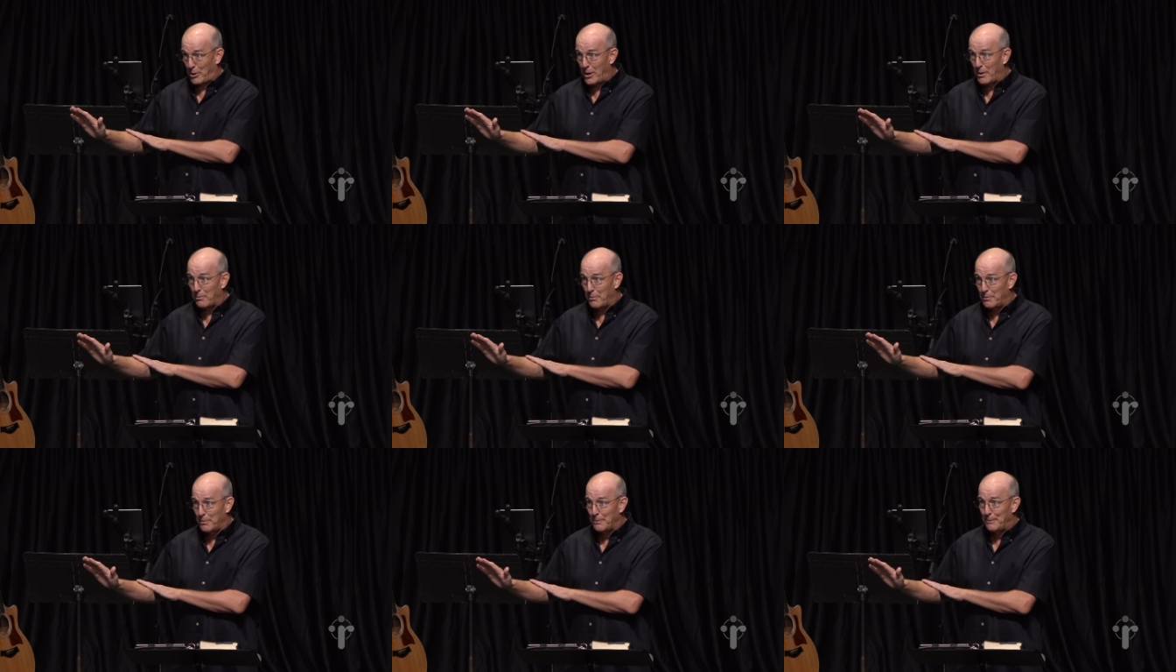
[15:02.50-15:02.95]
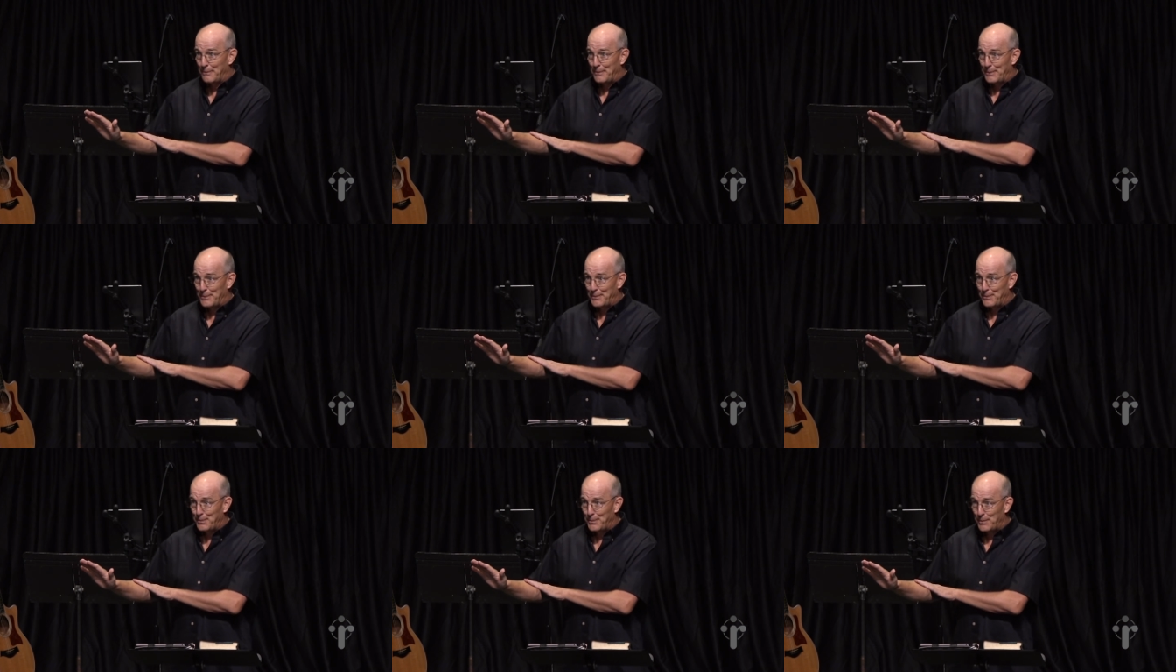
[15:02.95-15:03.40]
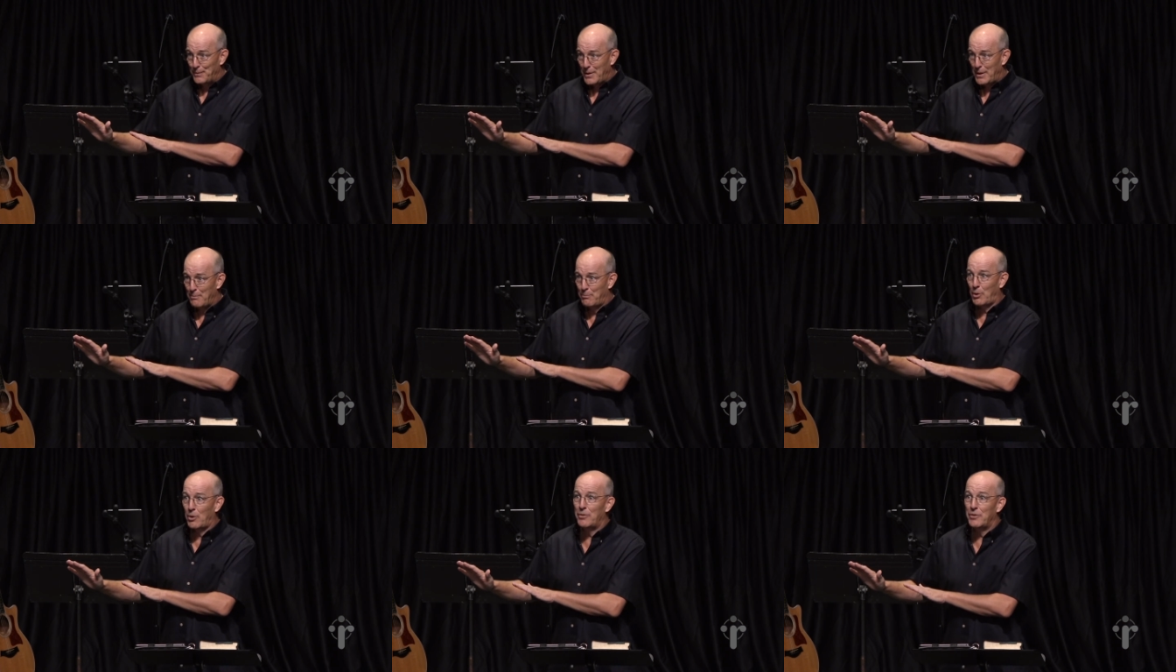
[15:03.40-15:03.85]
him?
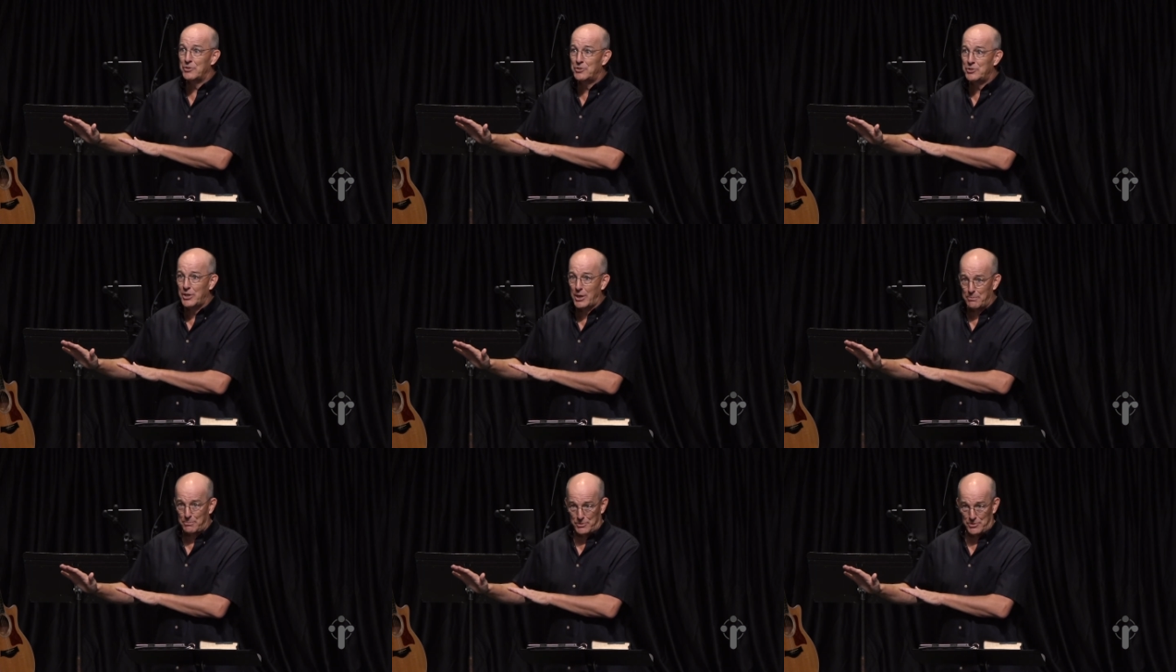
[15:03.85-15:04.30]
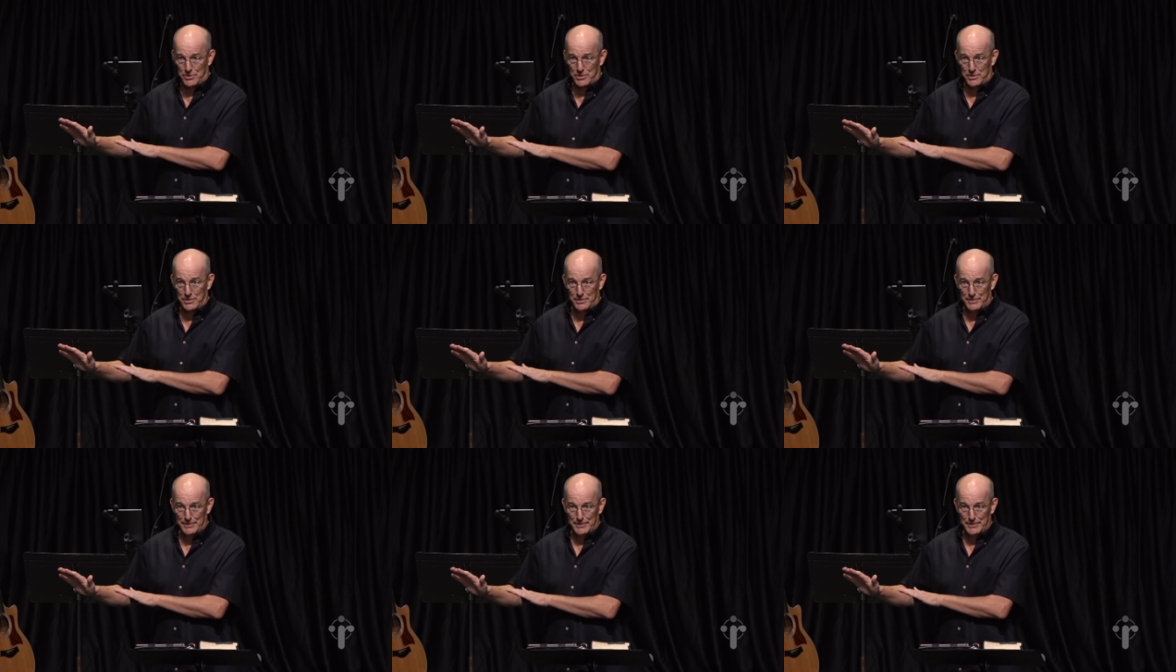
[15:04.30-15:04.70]
He burned the ships.